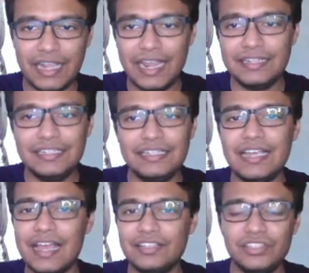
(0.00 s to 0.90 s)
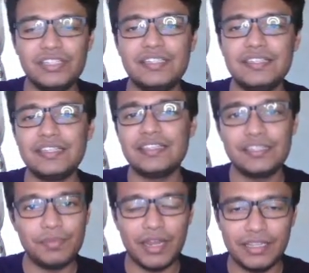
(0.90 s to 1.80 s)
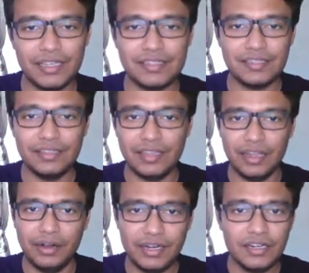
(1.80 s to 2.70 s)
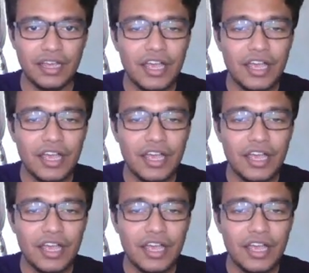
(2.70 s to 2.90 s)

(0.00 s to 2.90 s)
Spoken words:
AT and GC, this pairing is there, right?